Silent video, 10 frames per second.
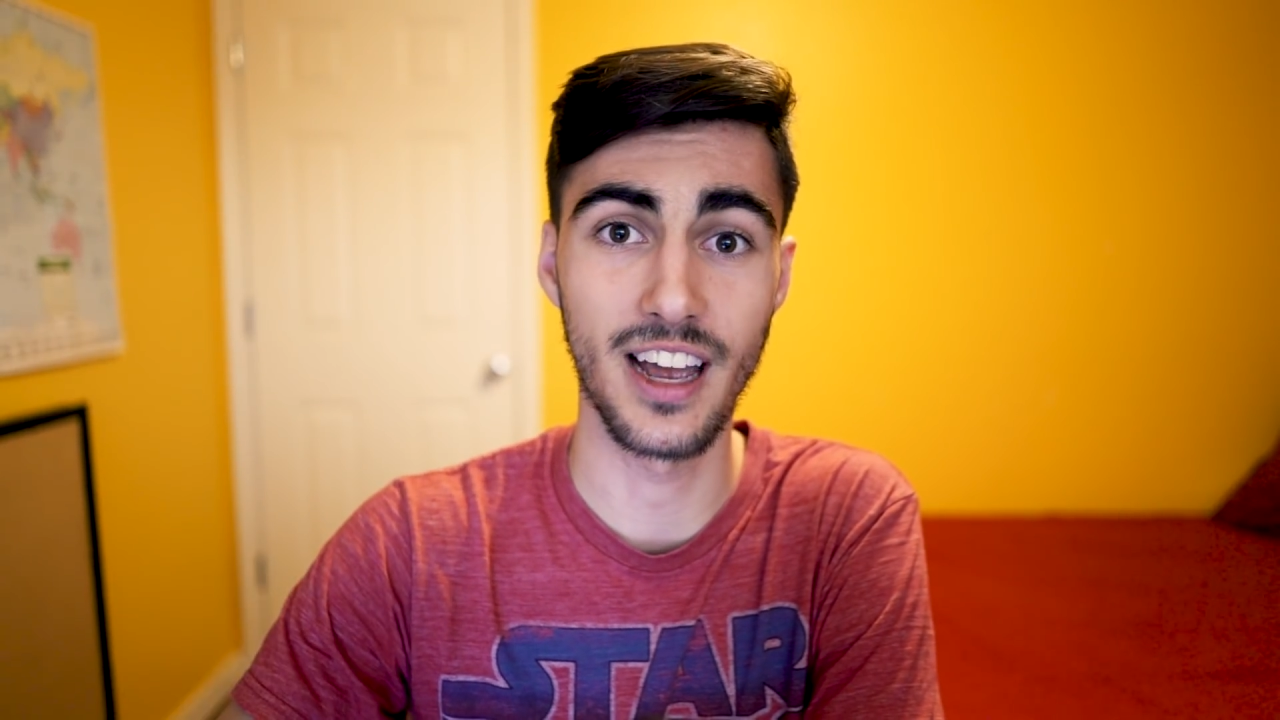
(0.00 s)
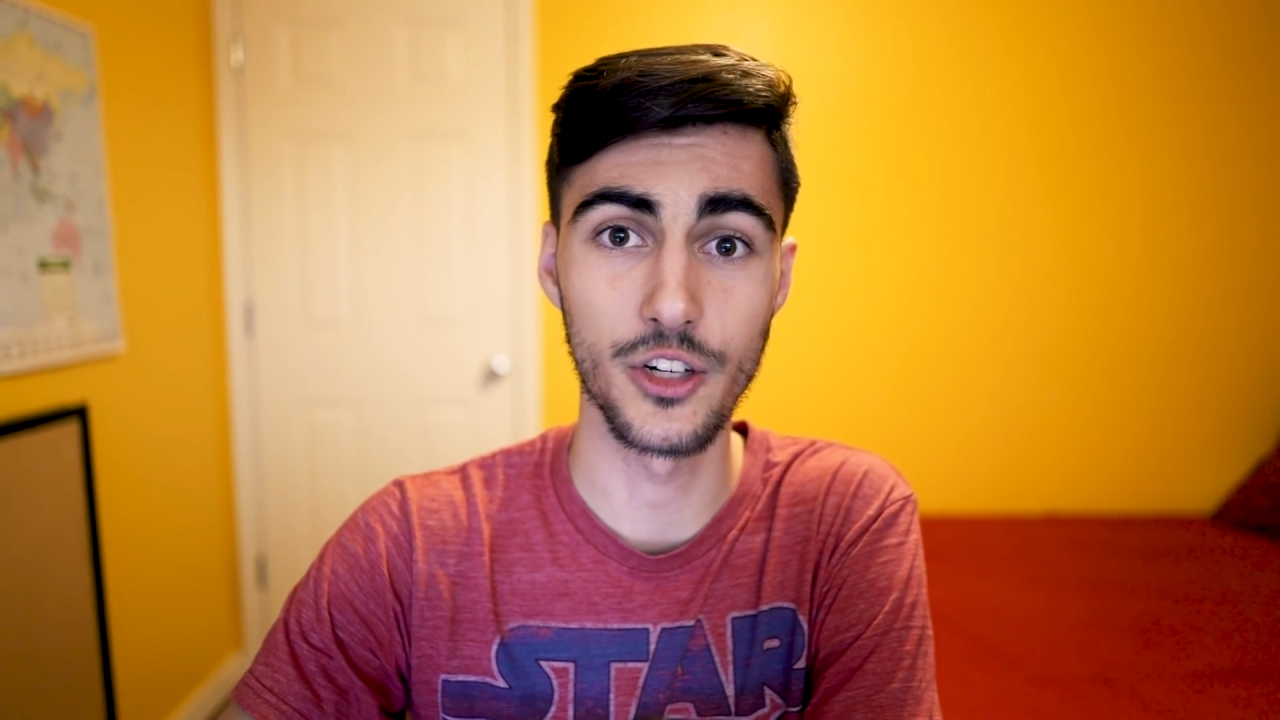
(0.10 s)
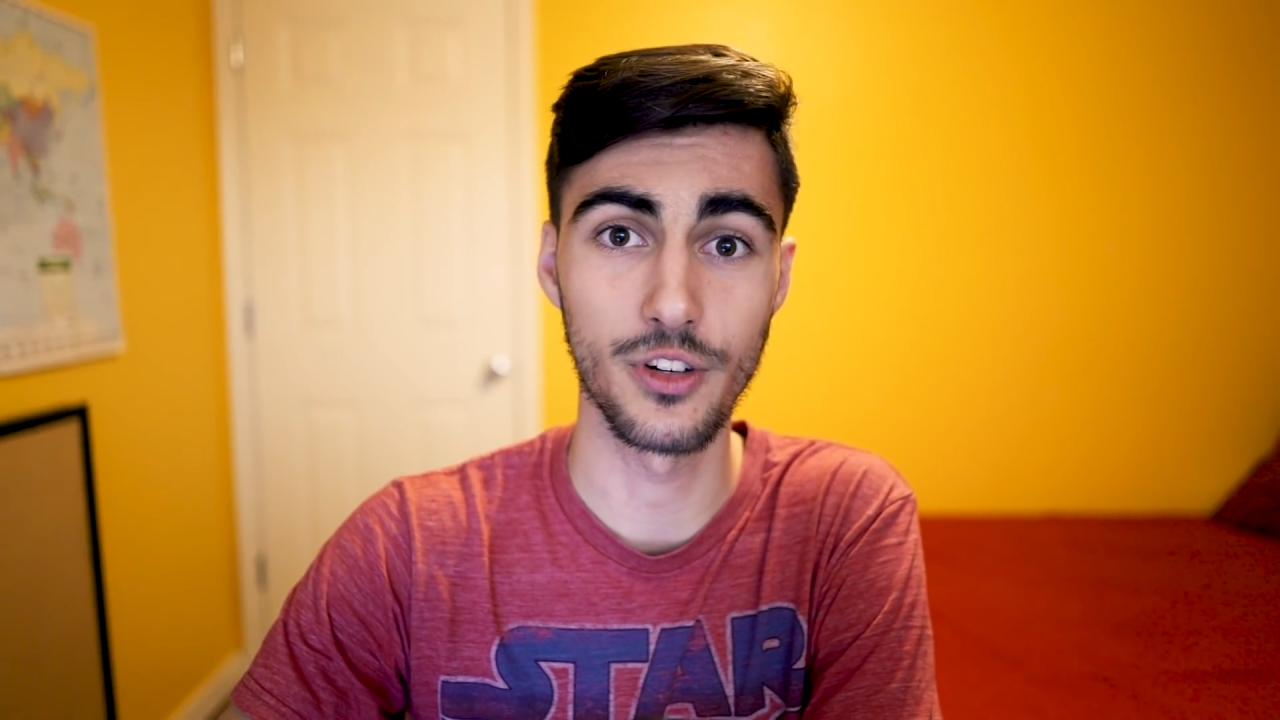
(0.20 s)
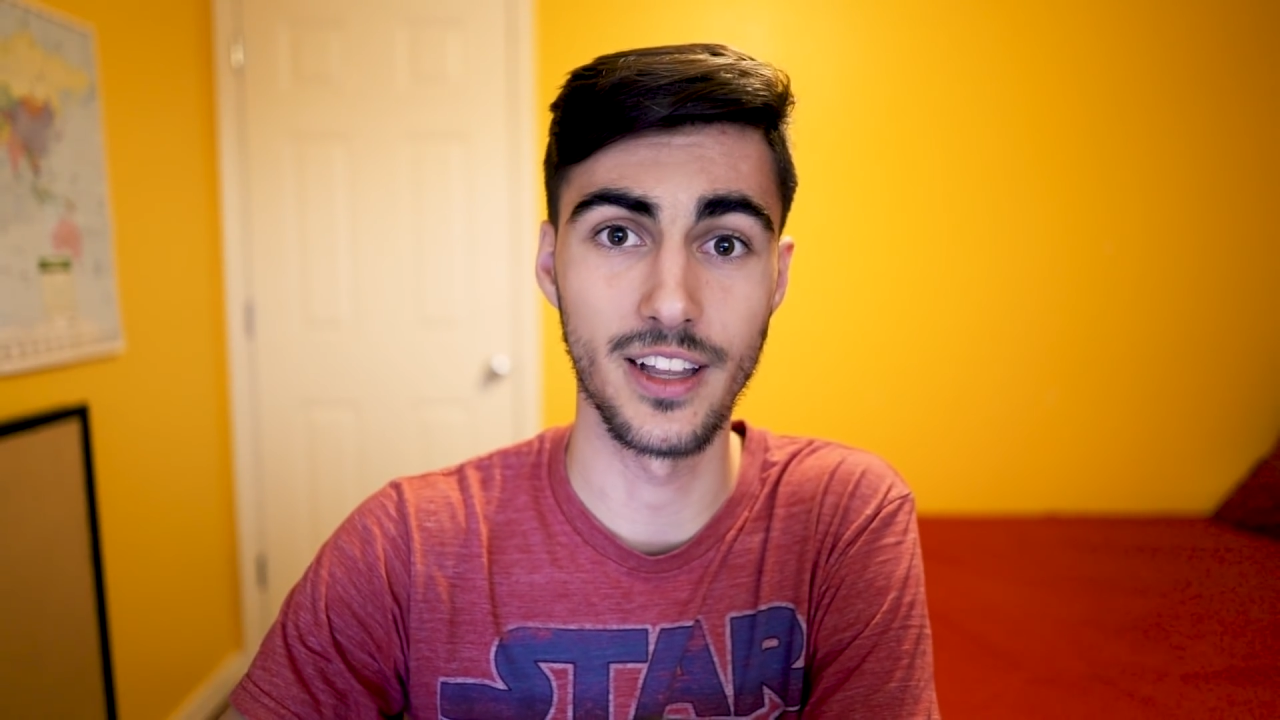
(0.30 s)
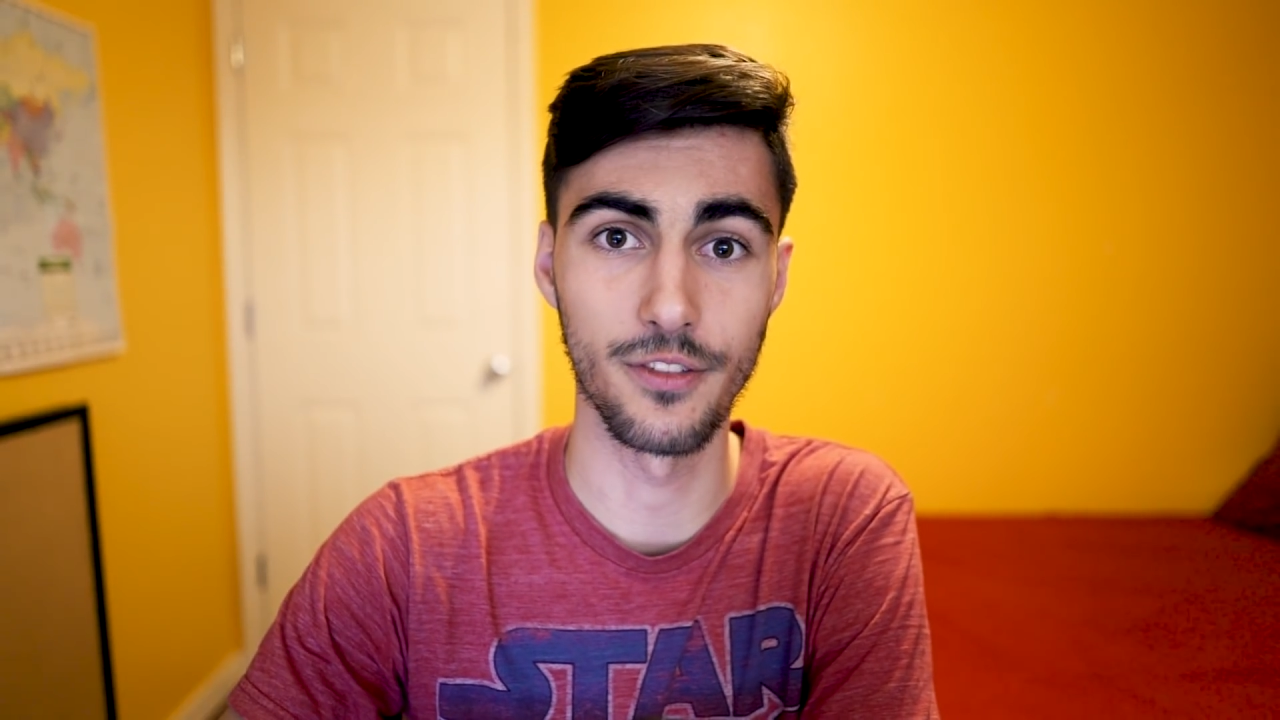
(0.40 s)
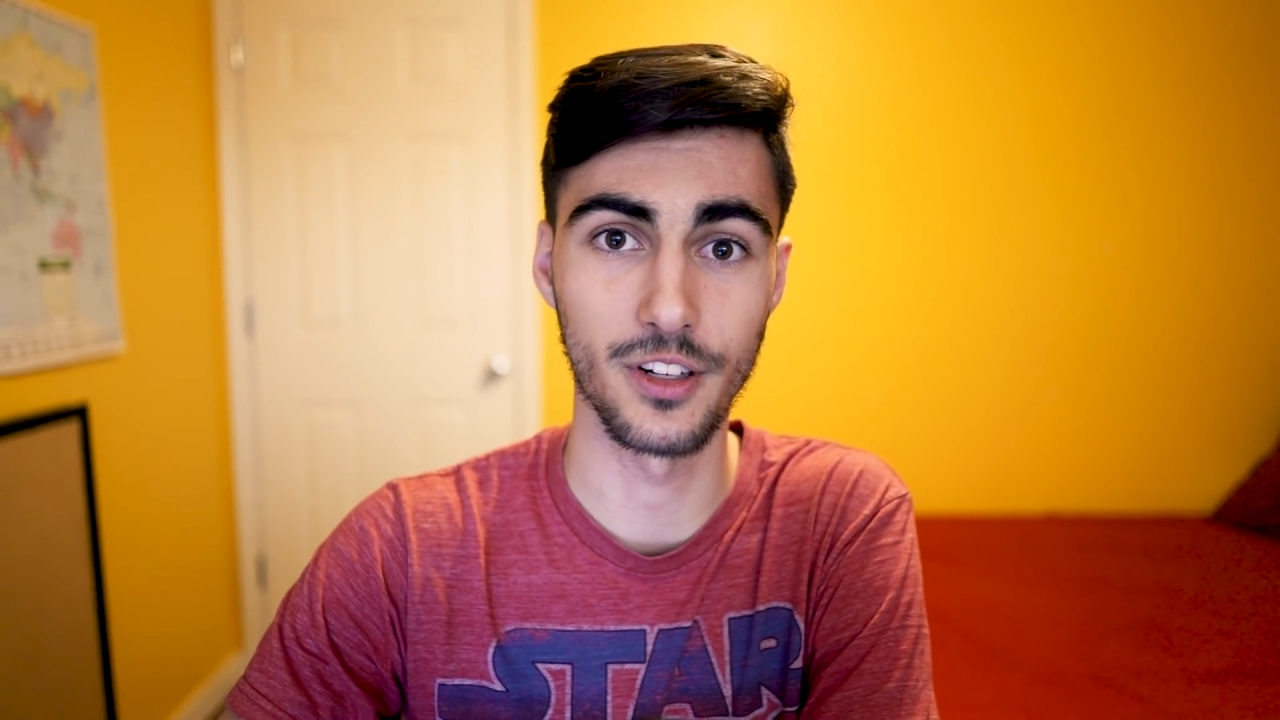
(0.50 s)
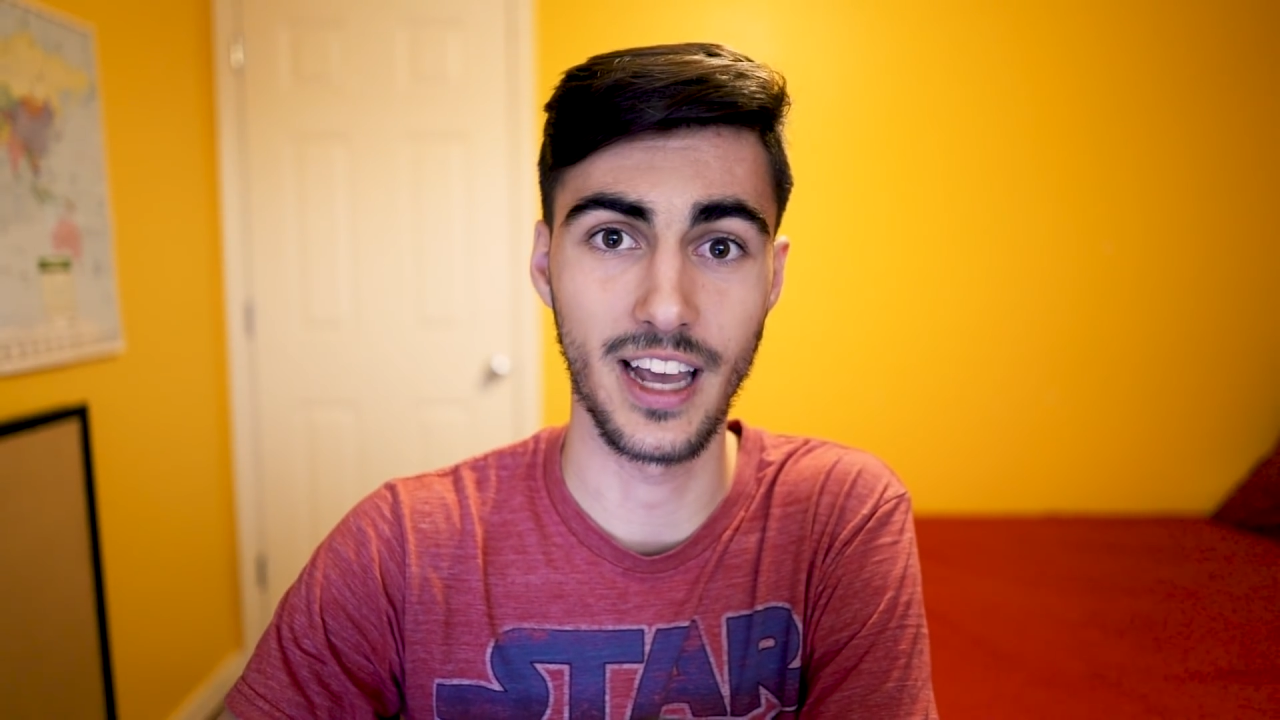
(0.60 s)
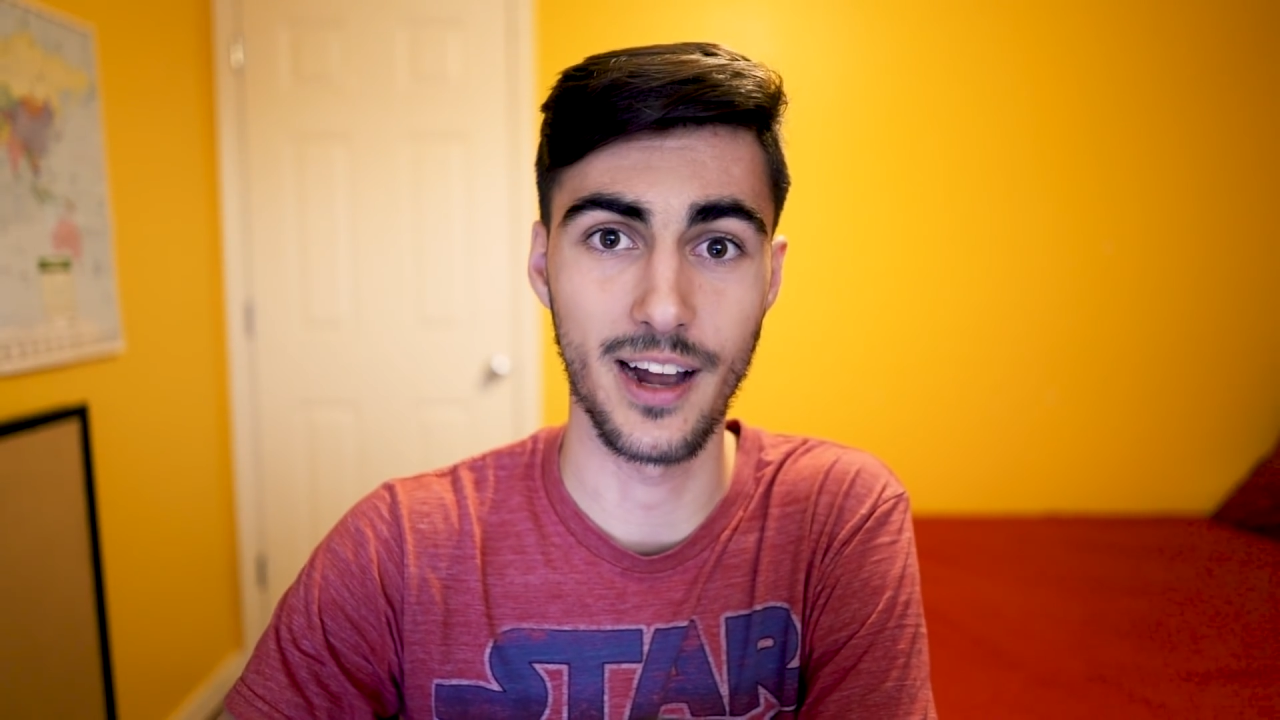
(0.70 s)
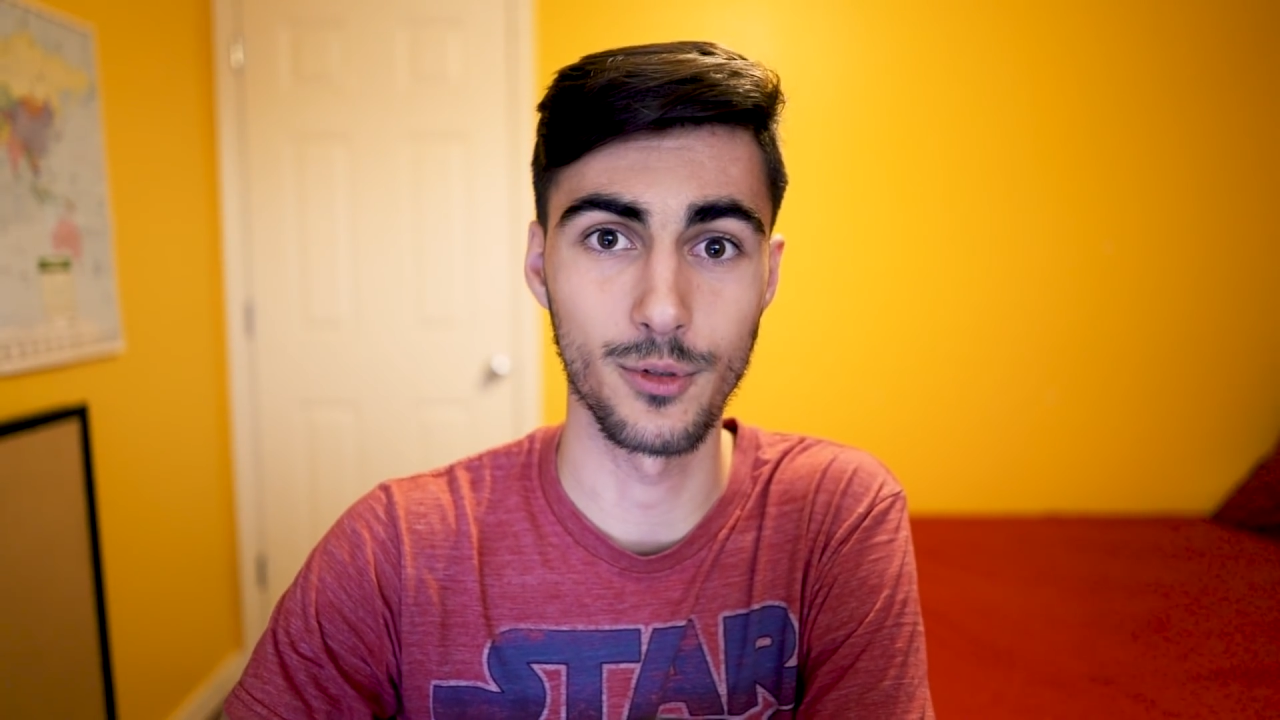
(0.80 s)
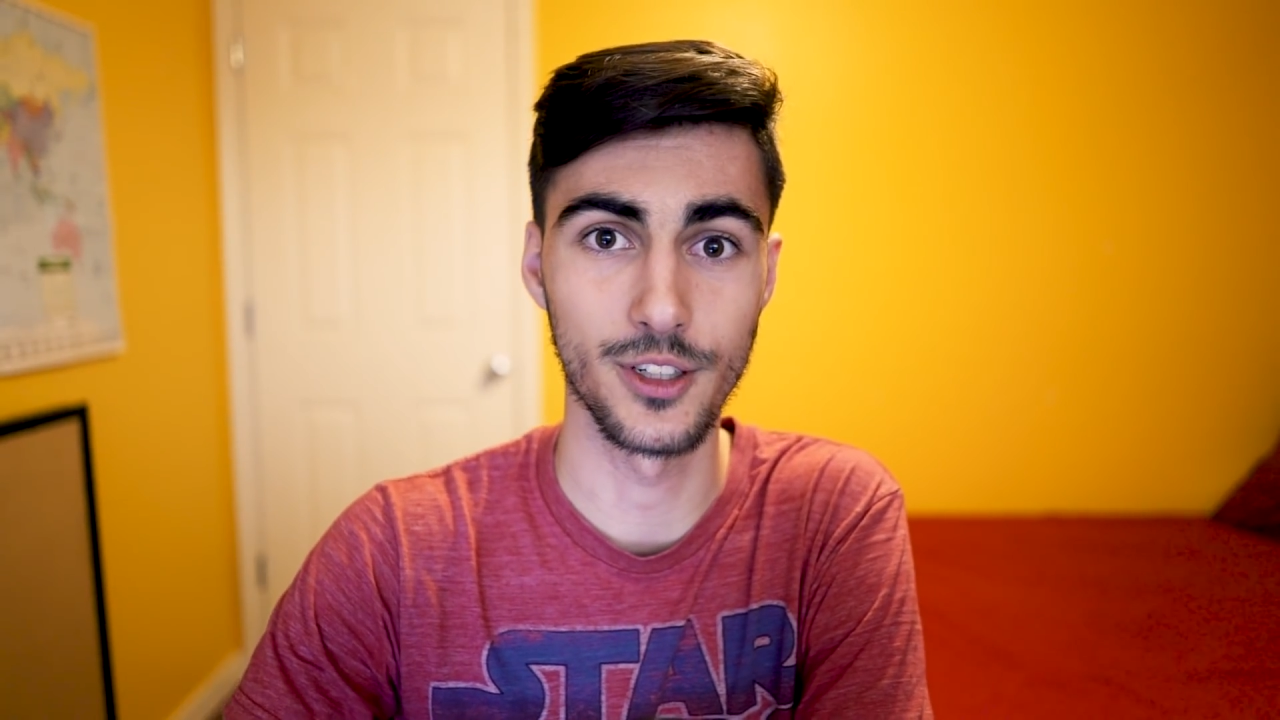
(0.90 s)
entry-level
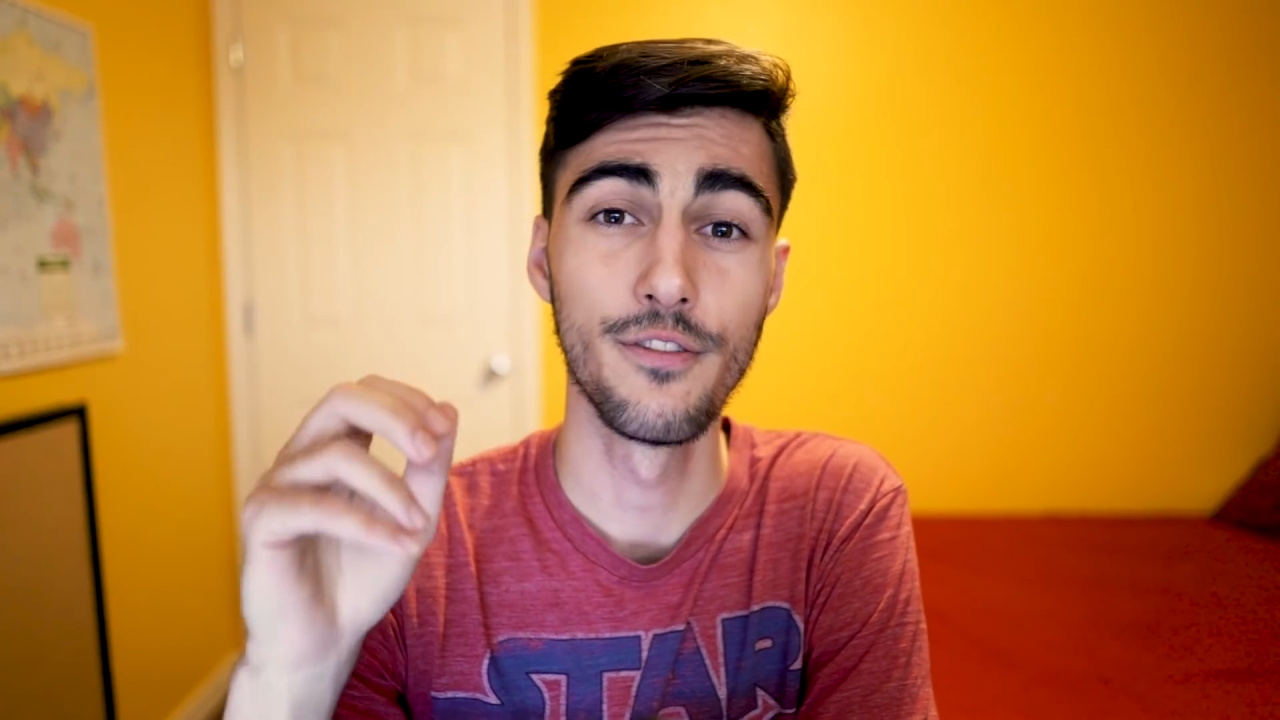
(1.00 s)
camera.